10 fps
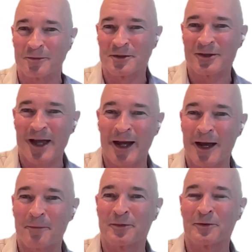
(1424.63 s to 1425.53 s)

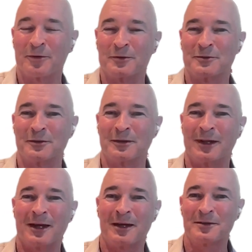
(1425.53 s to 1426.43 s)
startup through to a
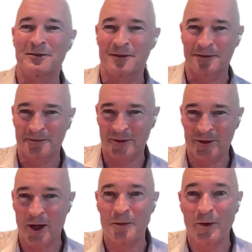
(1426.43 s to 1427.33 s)
large
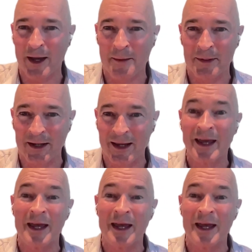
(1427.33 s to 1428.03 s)
global company